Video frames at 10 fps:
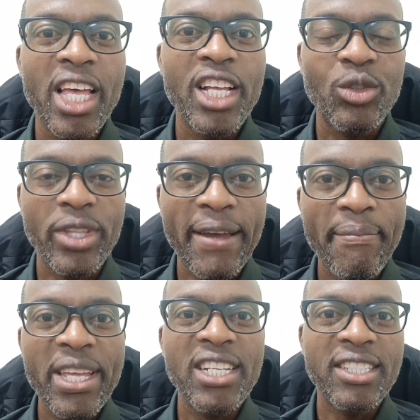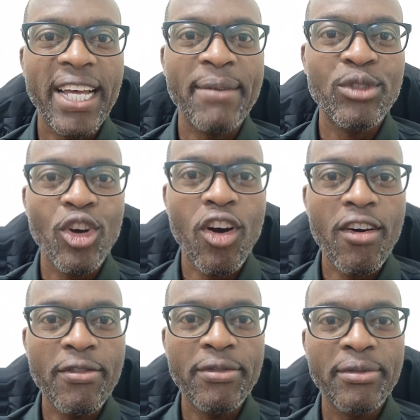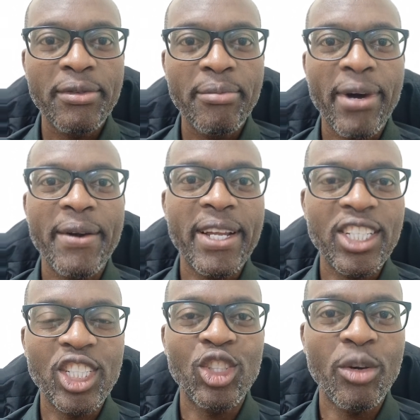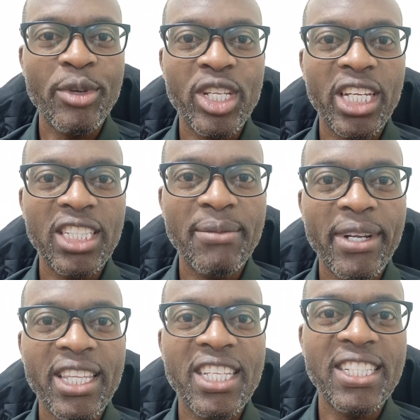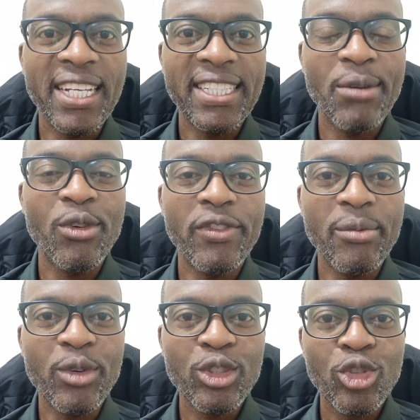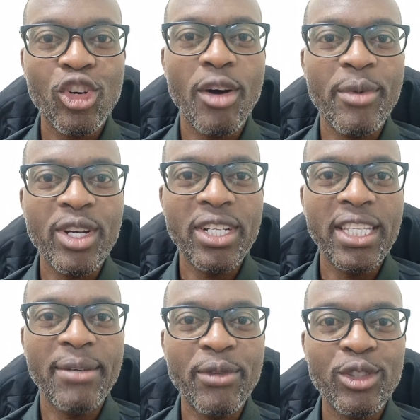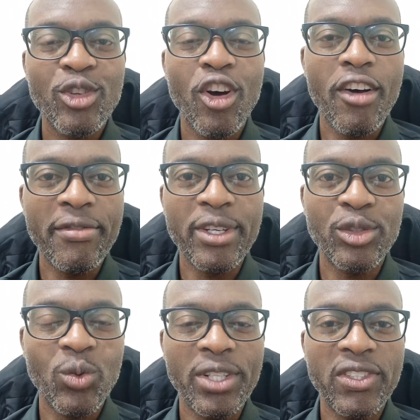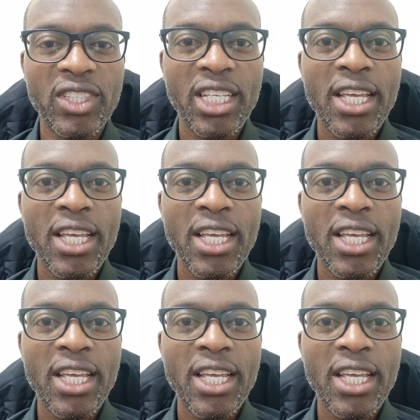So there are many types of barriers in communication, but these are some of the most common, the most obvious ones.